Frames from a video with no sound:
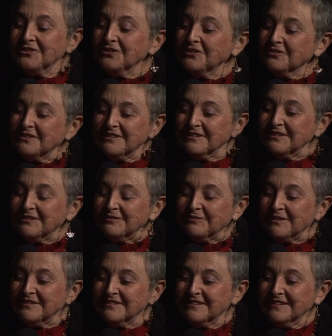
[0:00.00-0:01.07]
Do you know
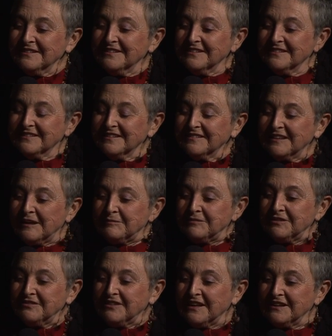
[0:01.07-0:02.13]
what's the easiest
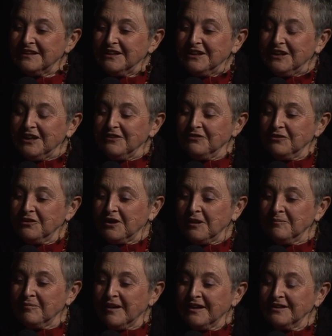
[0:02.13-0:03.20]
example of that? If you
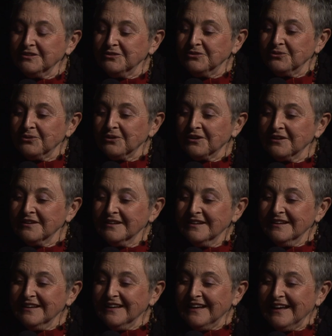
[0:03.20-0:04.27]
come by a door
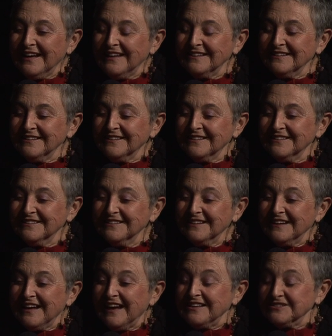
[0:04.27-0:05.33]
and
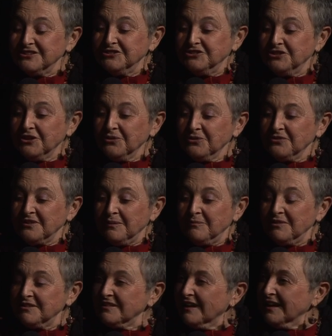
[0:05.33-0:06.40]
as a joke,
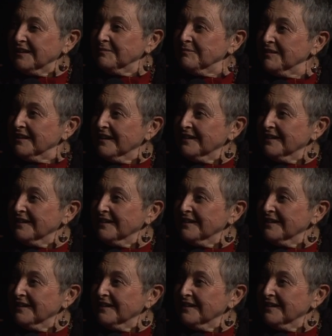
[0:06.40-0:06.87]
someone's hiding